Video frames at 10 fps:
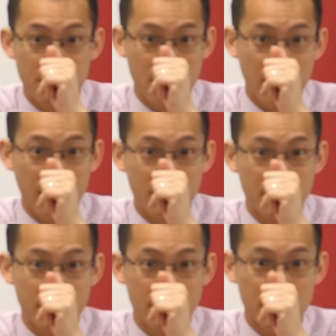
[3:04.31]

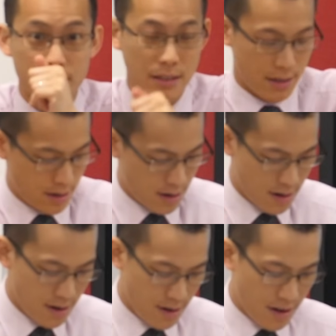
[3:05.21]
Okay.
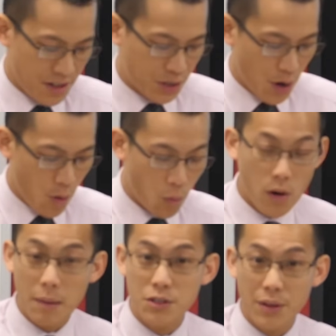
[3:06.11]
So
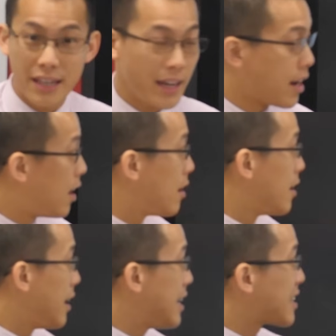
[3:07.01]
what I'm doing here
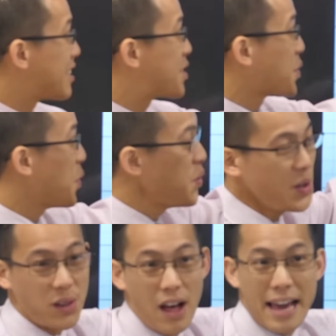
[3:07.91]
is I
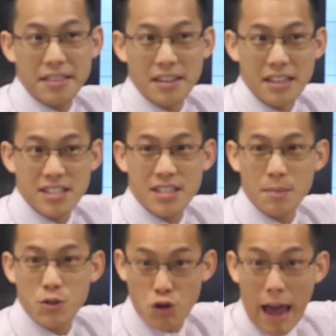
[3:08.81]
don't like that it's
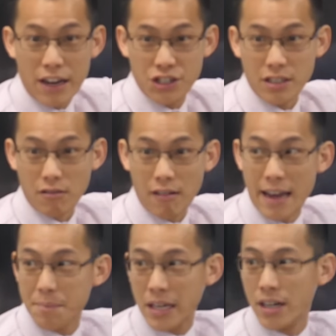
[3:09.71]
subtraction,
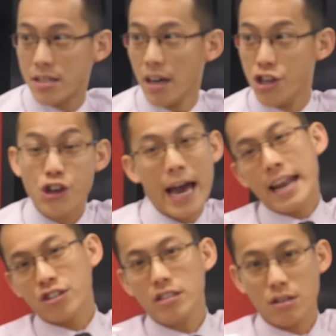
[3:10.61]
right? Because you
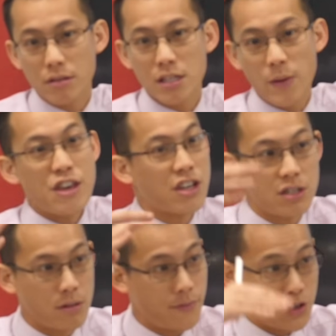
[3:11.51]
can actually do it this way, you can
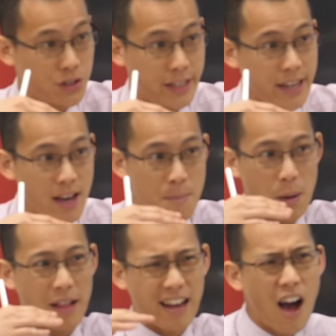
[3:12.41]
do it visually, but
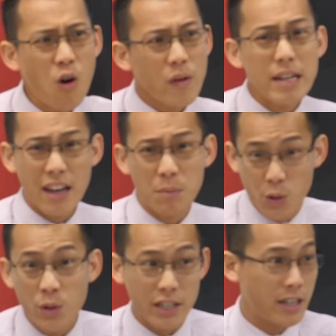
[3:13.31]
I'm like, I already am
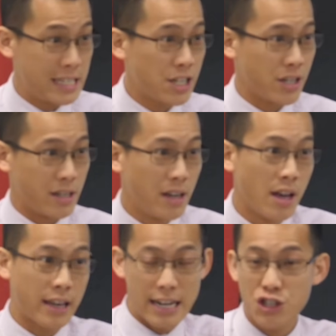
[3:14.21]
good at addition.
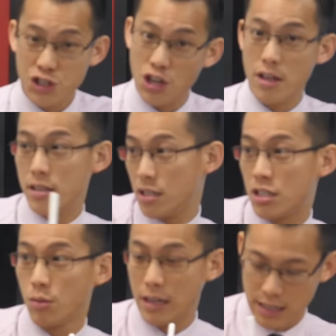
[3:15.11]
Can I just turn this
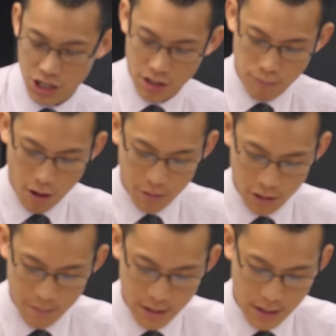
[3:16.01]
into an addition
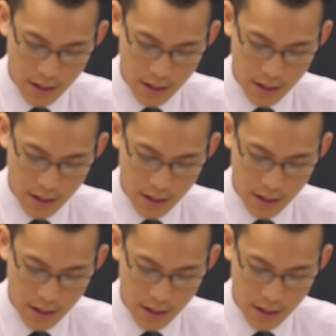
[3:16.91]
problem?